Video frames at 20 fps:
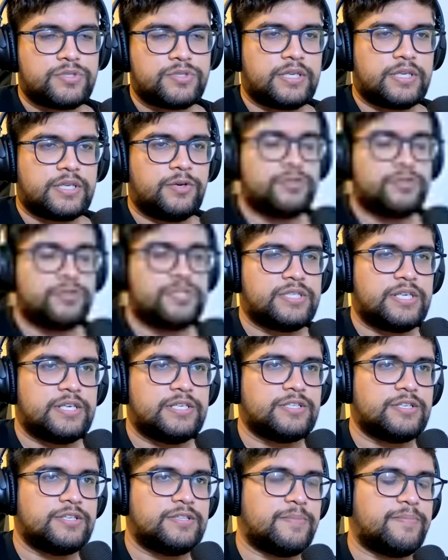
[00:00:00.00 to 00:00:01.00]
he was easily
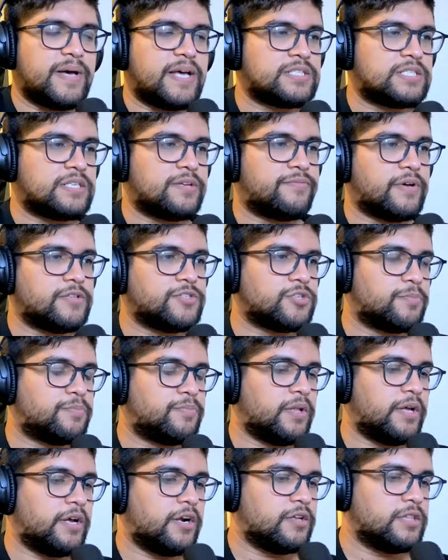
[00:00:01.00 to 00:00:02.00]
the best defensive
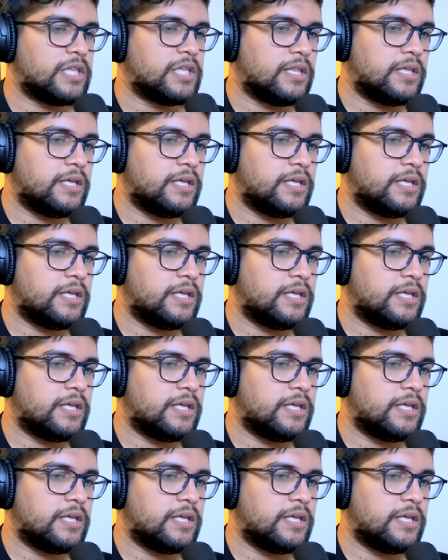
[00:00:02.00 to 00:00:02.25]
player in the league.